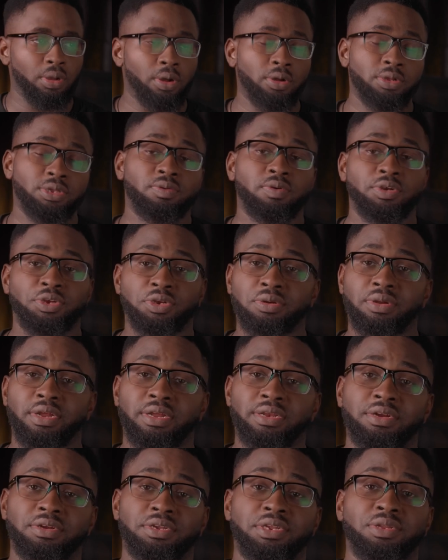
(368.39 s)
Also ensure that
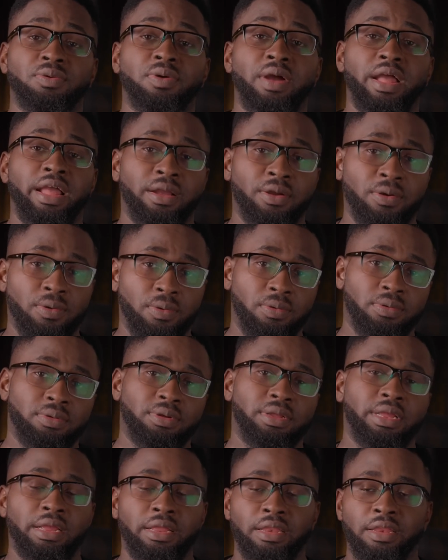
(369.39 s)
there is no echo
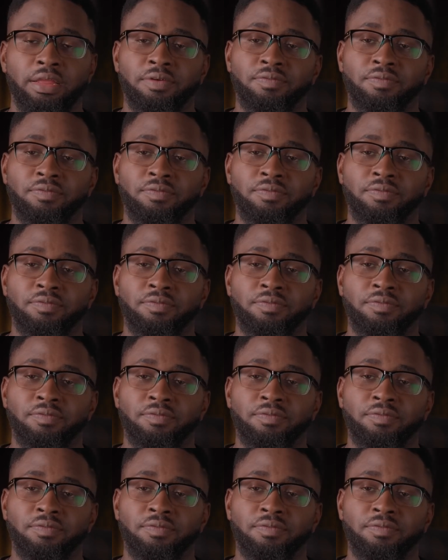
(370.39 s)
in the